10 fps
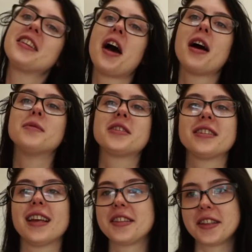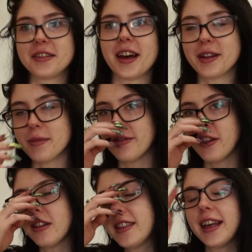No, I'm too lazy to edit my
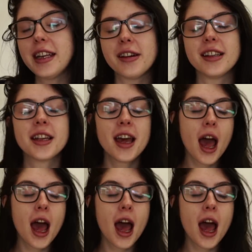vlogs. Anyways,